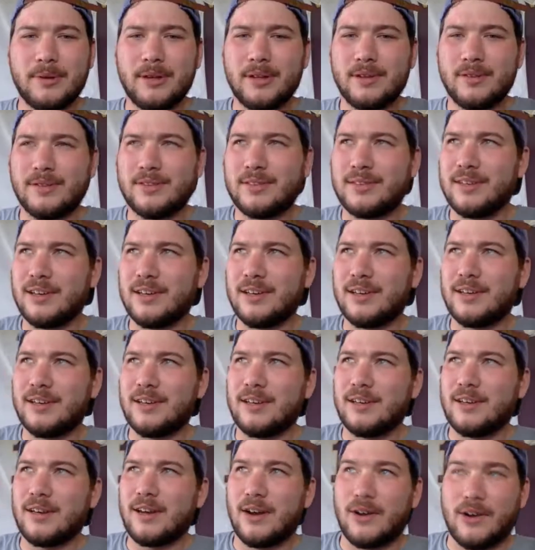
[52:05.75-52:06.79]
against.
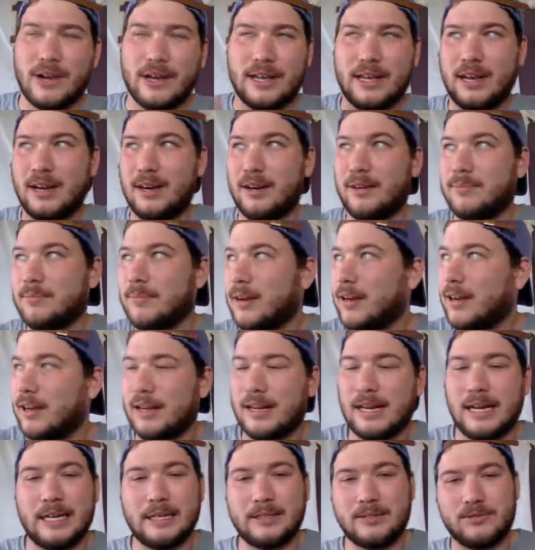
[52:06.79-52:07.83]
Uh, oh, I can't. I,
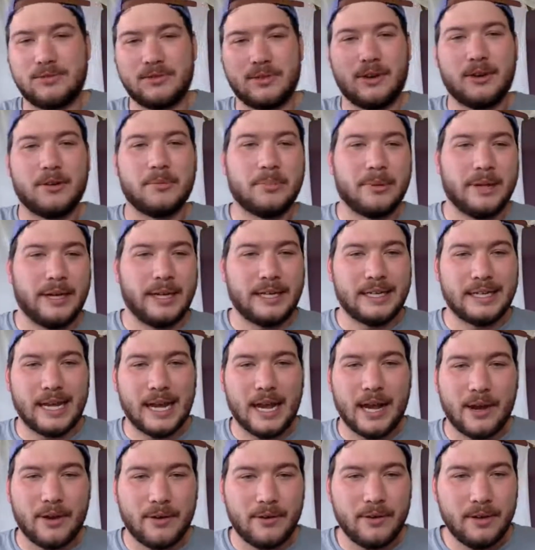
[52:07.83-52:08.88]
I, draw a blank
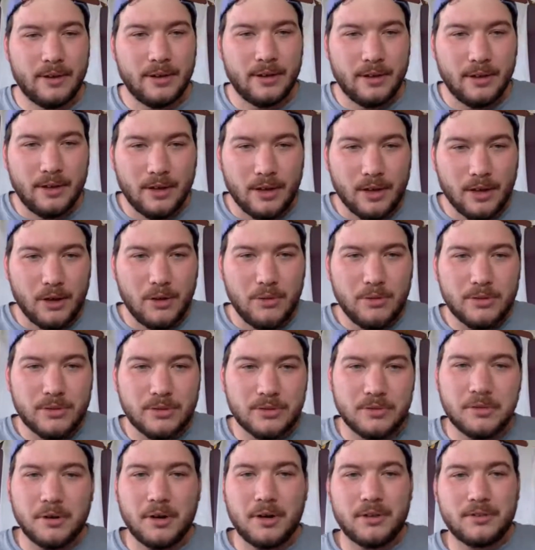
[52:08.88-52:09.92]
now. Who was
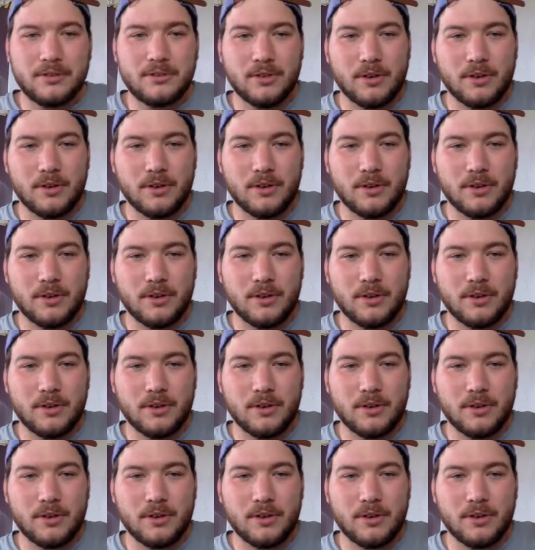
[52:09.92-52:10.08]
across